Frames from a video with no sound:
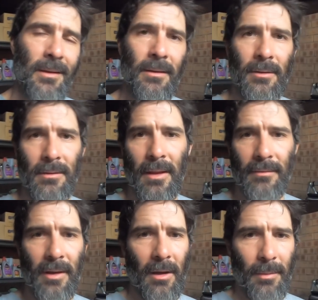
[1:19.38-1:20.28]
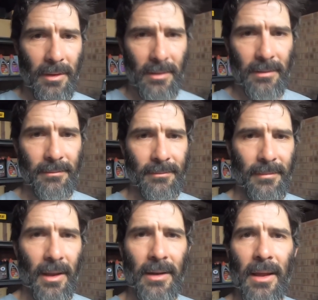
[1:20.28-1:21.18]
look, they've told me
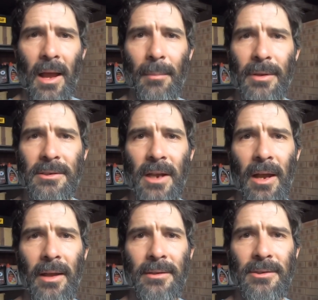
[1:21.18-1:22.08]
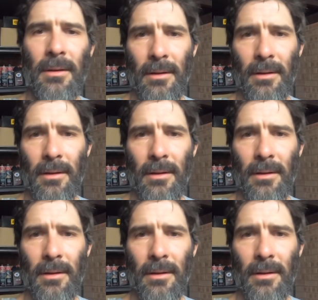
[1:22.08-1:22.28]
it can't be changed.